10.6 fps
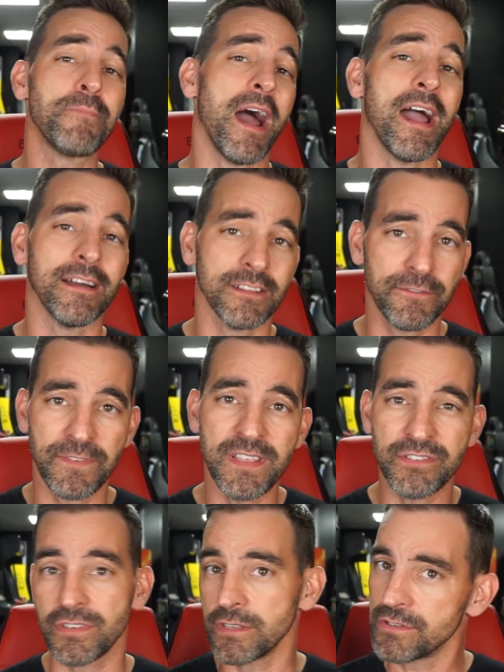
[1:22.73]
pile of
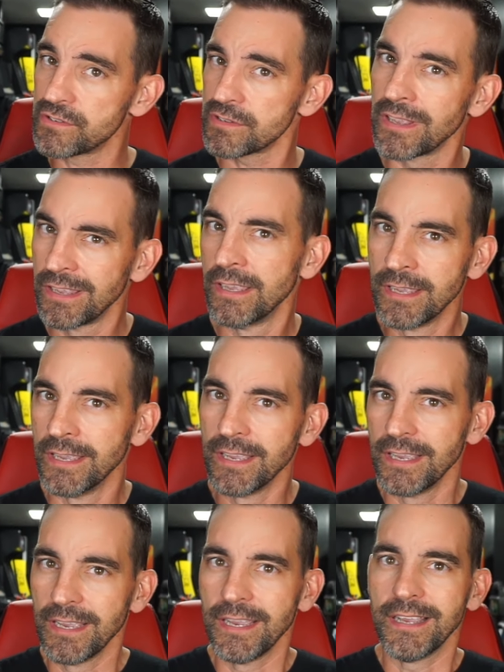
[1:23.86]
feces
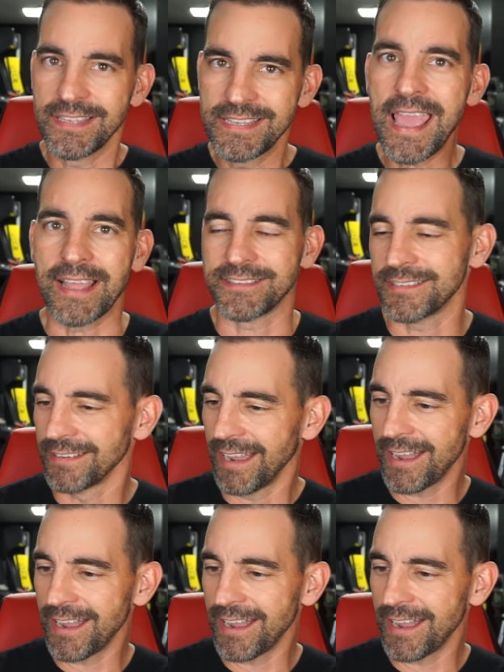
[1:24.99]
yet.